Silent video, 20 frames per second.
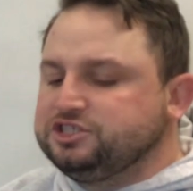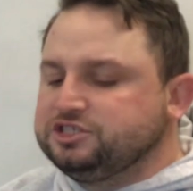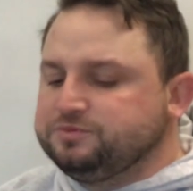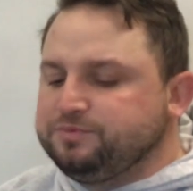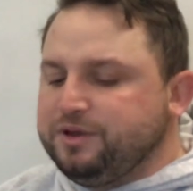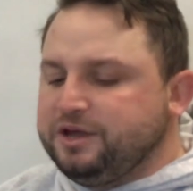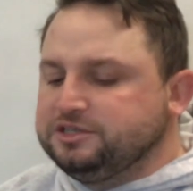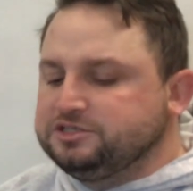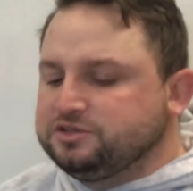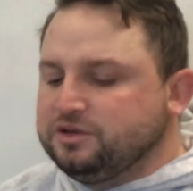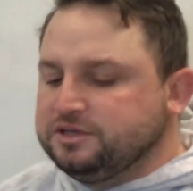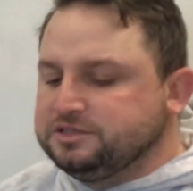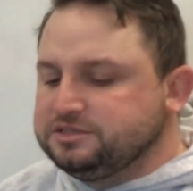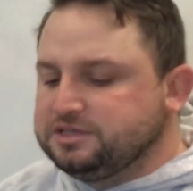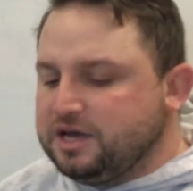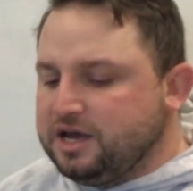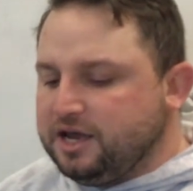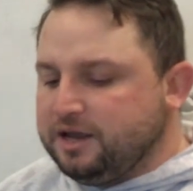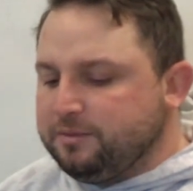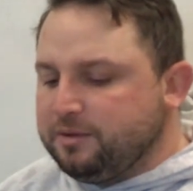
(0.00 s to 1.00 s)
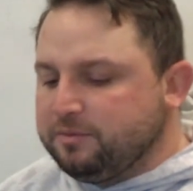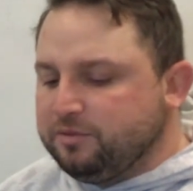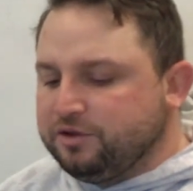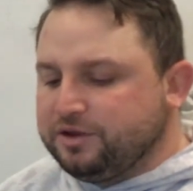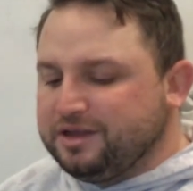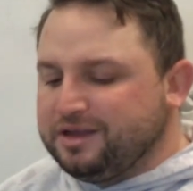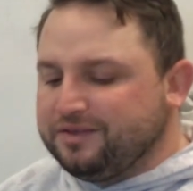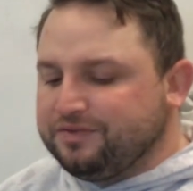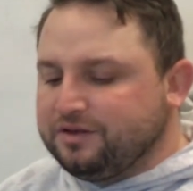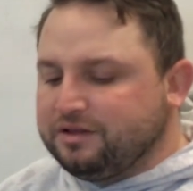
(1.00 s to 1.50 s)
just based on time. I'm
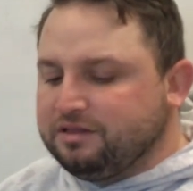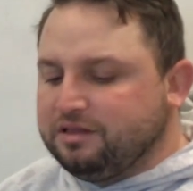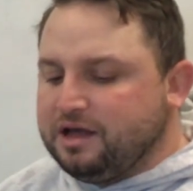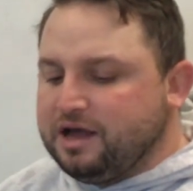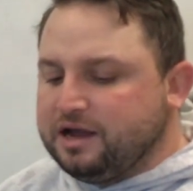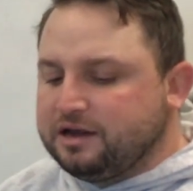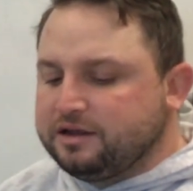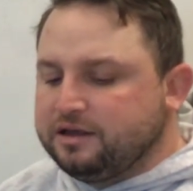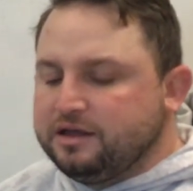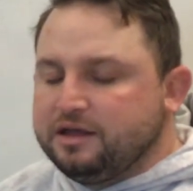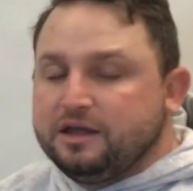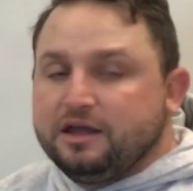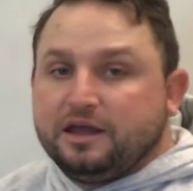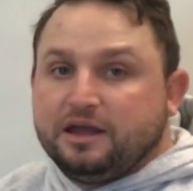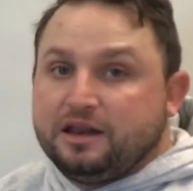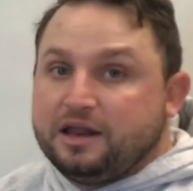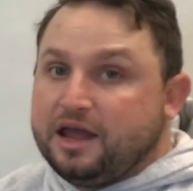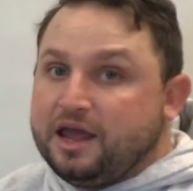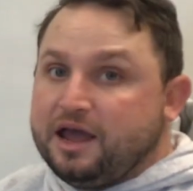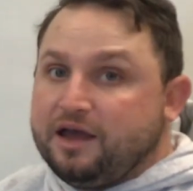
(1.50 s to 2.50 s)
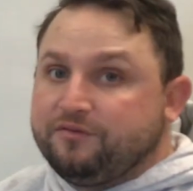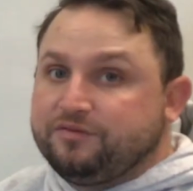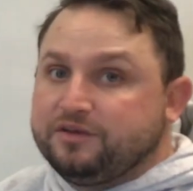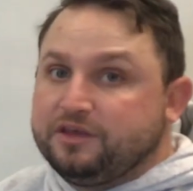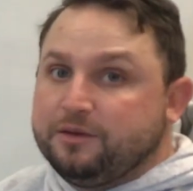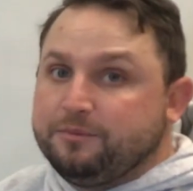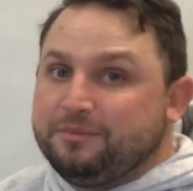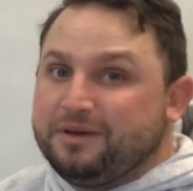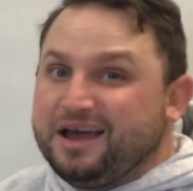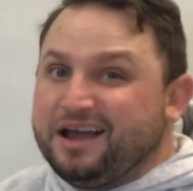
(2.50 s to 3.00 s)
looking at the clock, and I have to
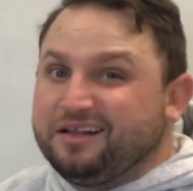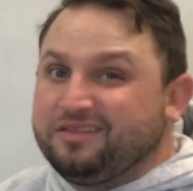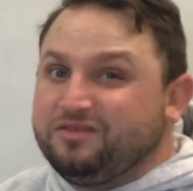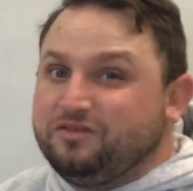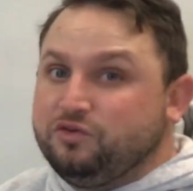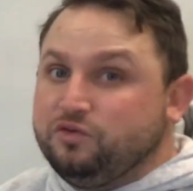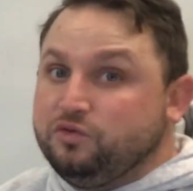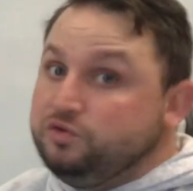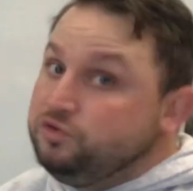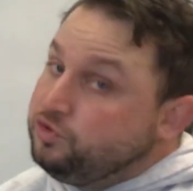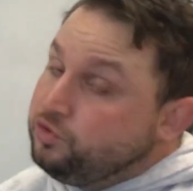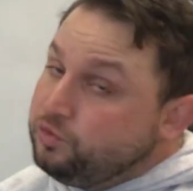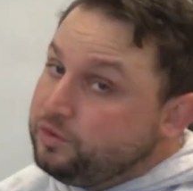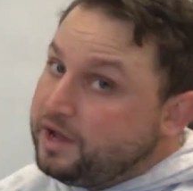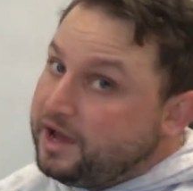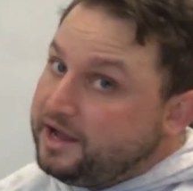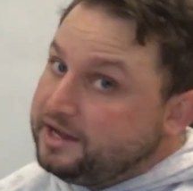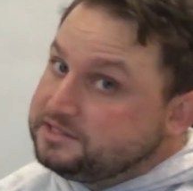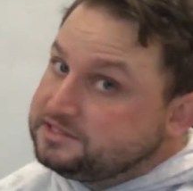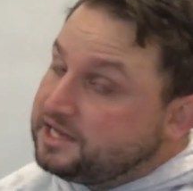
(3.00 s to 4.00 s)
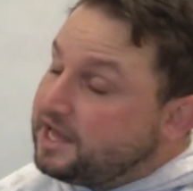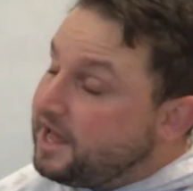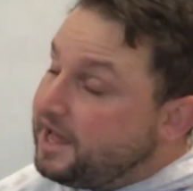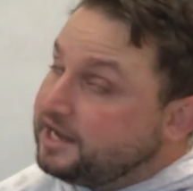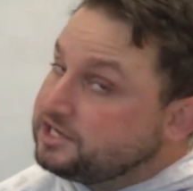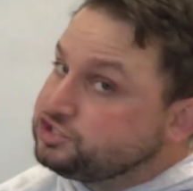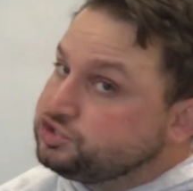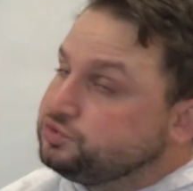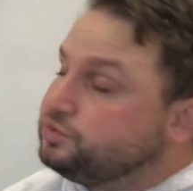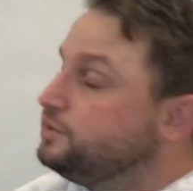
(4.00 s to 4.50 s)
get back to you guys
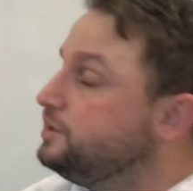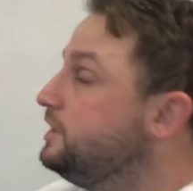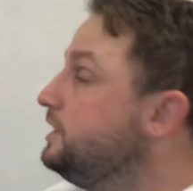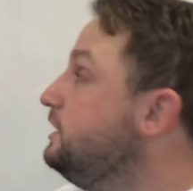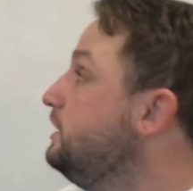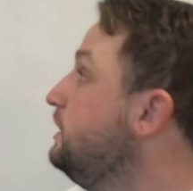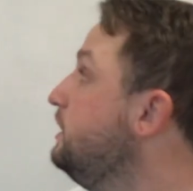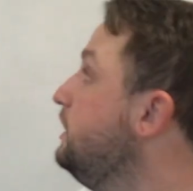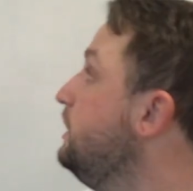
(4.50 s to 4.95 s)
actually